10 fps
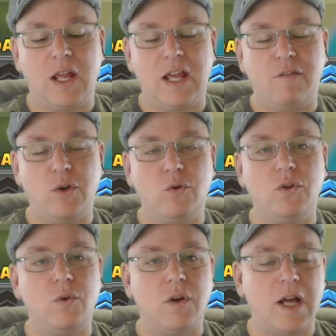If you
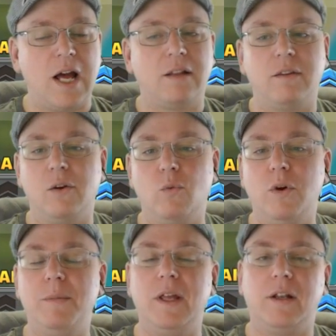do not, there will
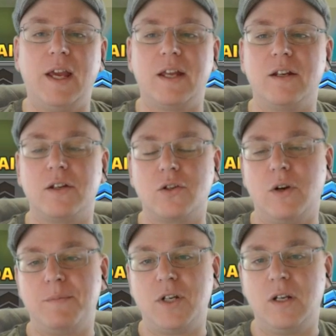be a link in the
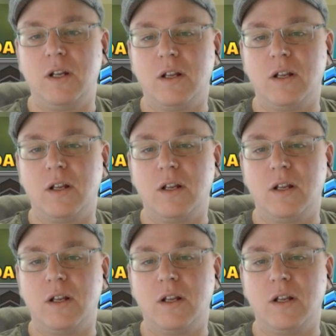description.